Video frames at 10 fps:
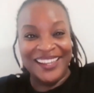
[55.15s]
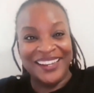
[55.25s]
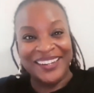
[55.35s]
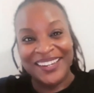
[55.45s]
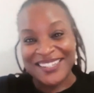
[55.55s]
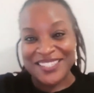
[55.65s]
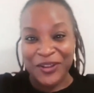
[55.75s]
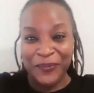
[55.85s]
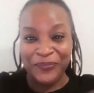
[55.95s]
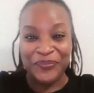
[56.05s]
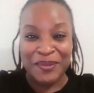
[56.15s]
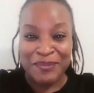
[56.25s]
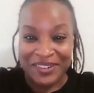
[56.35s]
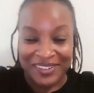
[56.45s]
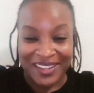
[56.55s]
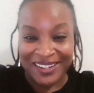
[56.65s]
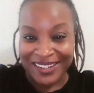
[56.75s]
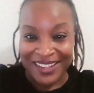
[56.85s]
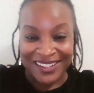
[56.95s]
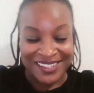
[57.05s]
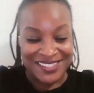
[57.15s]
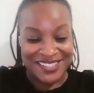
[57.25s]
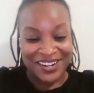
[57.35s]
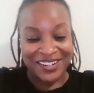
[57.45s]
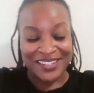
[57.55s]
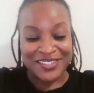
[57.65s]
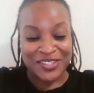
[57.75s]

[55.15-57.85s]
All right, so I'm gonna go ahead and get started.